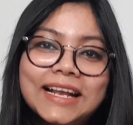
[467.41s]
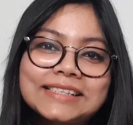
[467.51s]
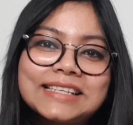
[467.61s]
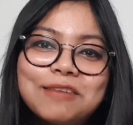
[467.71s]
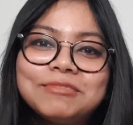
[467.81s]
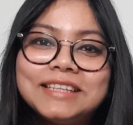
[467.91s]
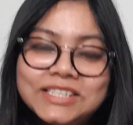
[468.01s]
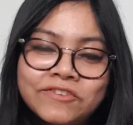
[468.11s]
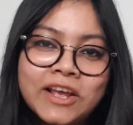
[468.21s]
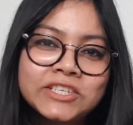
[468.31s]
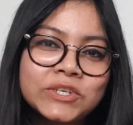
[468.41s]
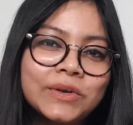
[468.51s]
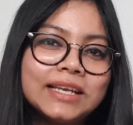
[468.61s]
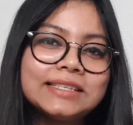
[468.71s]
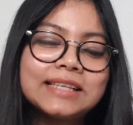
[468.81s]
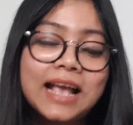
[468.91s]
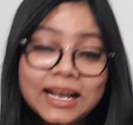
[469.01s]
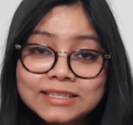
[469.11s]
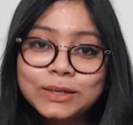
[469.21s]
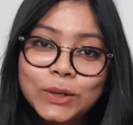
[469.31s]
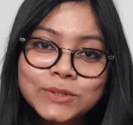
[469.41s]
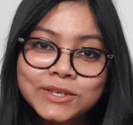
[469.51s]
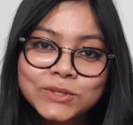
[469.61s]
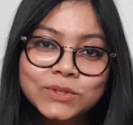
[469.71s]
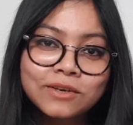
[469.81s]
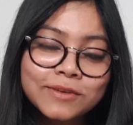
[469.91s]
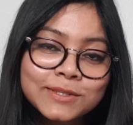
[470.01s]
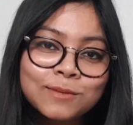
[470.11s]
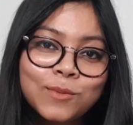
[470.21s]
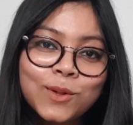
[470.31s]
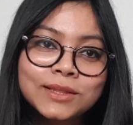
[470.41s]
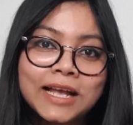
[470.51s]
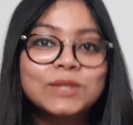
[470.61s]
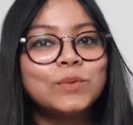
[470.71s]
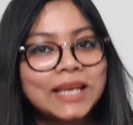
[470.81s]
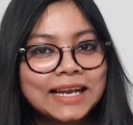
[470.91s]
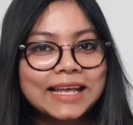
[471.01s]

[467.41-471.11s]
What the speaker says: except this ratio is as closer to the crystal ball that we can